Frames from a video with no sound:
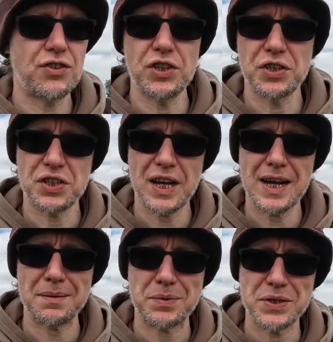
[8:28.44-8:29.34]
just
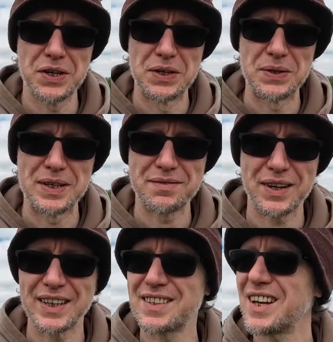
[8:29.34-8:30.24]
absolutely
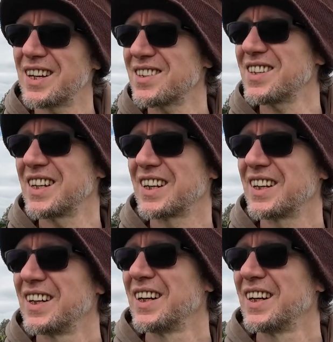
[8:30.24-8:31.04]
fantastic.